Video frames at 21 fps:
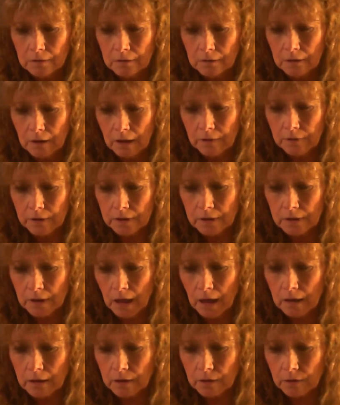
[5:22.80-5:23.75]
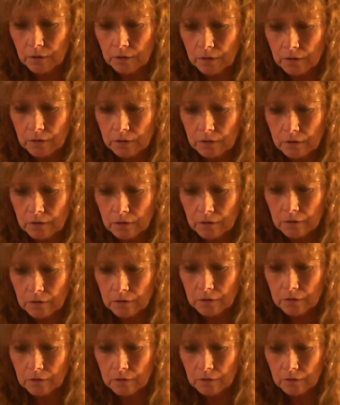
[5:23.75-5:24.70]
on the neck
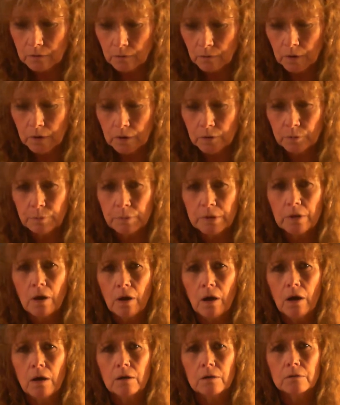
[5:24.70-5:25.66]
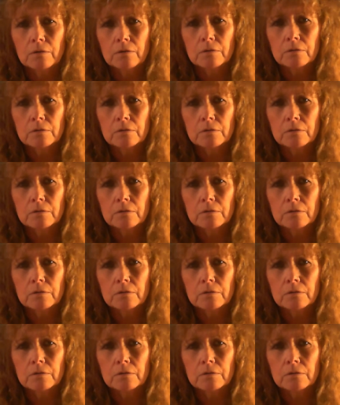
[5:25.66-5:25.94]
where it belonged.